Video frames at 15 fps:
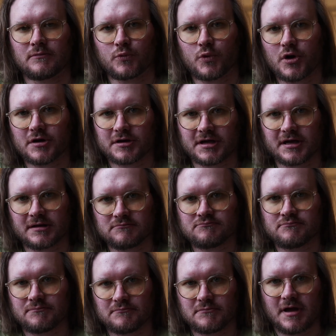Working
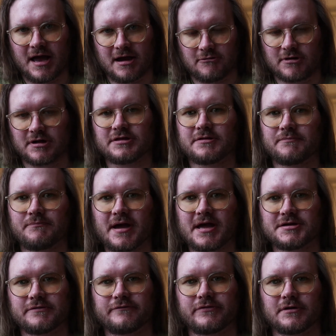area, the
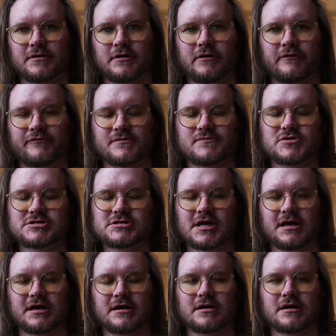bed of the
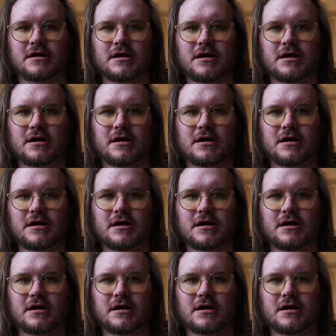machine,